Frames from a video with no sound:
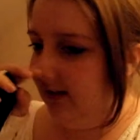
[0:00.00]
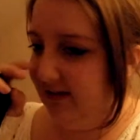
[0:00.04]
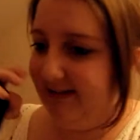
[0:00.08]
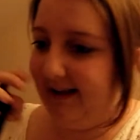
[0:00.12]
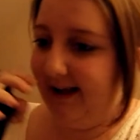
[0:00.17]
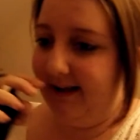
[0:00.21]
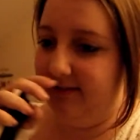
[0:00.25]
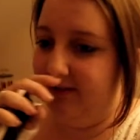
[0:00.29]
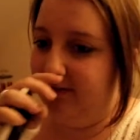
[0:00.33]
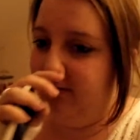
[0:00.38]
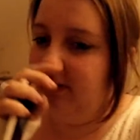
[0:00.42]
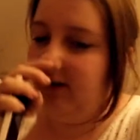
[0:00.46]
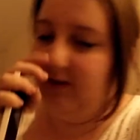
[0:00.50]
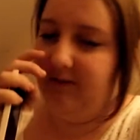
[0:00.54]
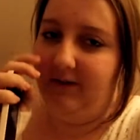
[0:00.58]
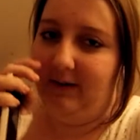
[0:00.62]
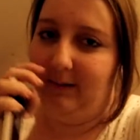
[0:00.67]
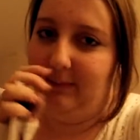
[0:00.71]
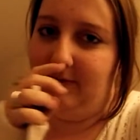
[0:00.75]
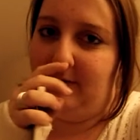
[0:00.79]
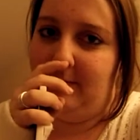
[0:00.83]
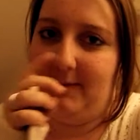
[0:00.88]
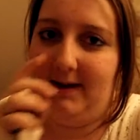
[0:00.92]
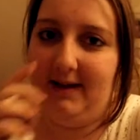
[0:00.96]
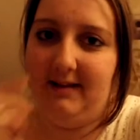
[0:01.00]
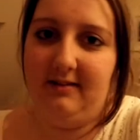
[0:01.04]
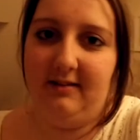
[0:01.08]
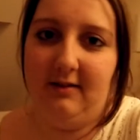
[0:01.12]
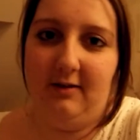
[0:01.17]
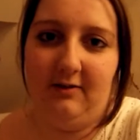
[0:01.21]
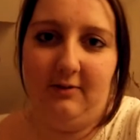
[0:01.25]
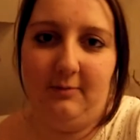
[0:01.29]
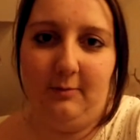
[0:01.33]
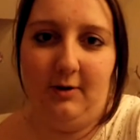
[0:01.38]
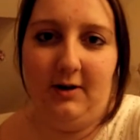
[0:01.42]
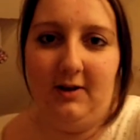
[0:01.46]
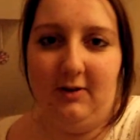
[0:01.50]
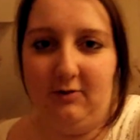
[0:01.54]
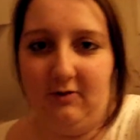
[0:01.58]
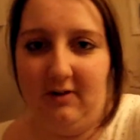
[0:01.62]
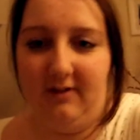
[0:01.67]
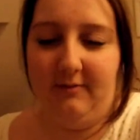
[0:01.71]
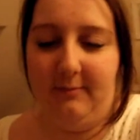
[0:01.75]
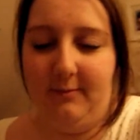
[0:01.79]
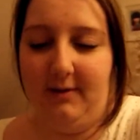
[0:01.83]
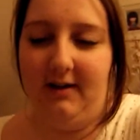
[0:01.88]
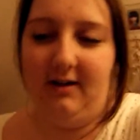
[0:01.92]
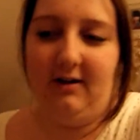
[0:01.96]
Dad's driving up to Maidstone tomorrow. He's
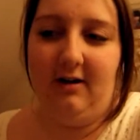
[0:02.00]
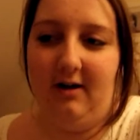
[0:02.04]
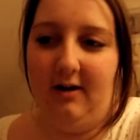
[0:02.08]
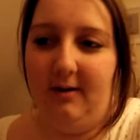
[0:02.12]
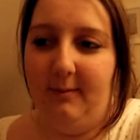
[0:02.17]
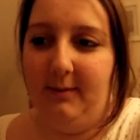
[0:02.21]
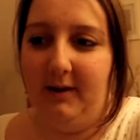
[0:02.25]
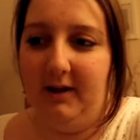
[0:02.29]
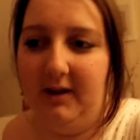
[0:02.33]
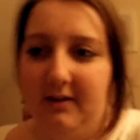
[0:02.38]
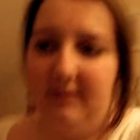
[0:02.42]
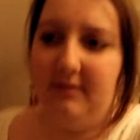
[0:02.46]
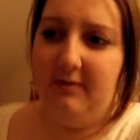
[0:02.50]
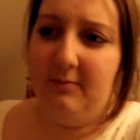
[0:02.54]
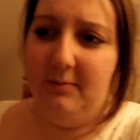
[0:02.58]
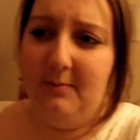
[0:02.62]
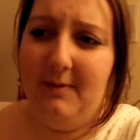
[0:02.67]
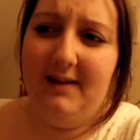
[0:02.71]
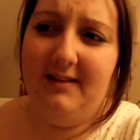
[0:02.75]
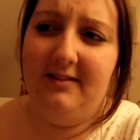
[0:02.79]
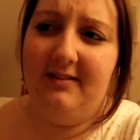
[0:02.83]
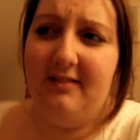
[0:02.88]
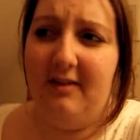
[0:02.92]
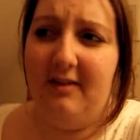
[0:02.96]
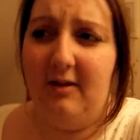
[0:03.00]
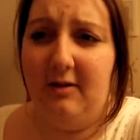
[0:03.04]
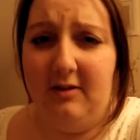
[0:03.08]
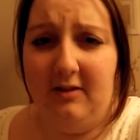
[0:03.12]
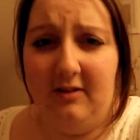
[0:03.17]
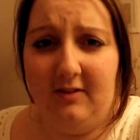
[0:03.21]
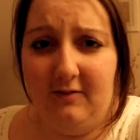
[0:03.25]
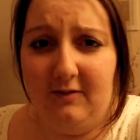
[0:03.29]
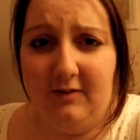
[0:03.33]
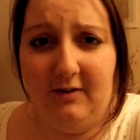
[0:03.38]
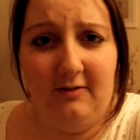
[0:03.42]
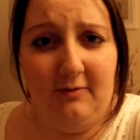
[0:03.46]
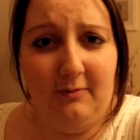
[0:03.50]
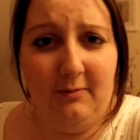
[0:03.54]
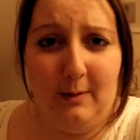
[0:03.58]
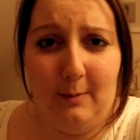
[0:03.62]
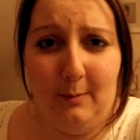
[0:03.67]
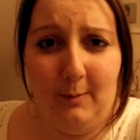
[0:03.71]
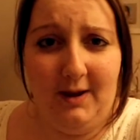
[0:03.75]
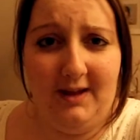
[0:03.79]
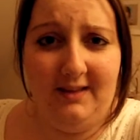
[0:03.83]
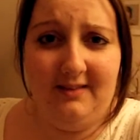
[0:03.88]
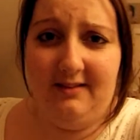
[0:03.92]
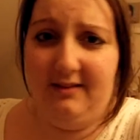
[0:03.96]
driving my car because Maidstone is full of
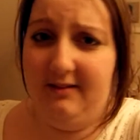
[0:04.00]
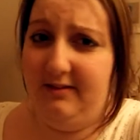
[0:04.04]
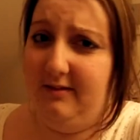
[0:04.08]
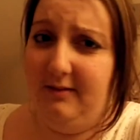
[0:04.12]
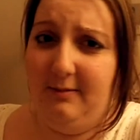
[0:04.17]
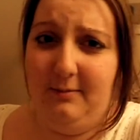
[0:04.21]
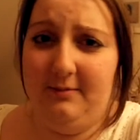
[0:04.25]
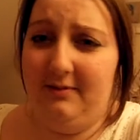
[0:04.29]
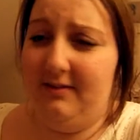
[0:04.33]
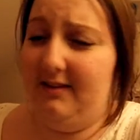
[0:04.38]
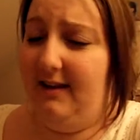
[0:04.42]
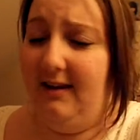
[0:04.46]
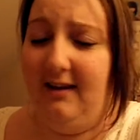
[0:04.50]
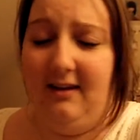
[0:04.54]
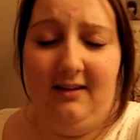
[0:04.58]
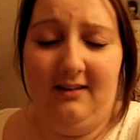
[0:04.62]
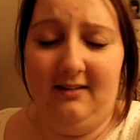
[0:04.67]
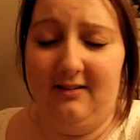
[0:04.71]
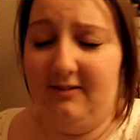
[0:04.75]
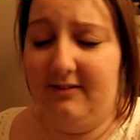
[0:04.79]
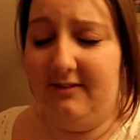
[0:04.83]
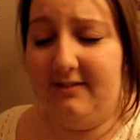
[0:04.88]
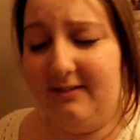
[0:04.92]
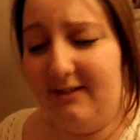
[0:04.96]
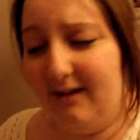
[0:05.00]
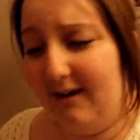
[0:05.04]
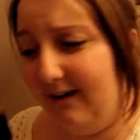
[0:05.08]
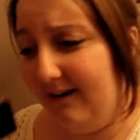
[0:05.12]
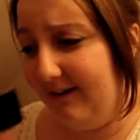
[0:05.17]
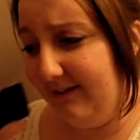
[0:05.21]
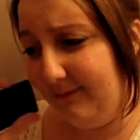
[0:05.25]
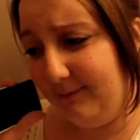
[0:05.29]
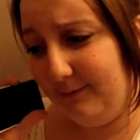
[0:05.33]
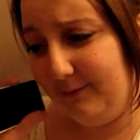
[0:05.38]
one-way systems and I just can't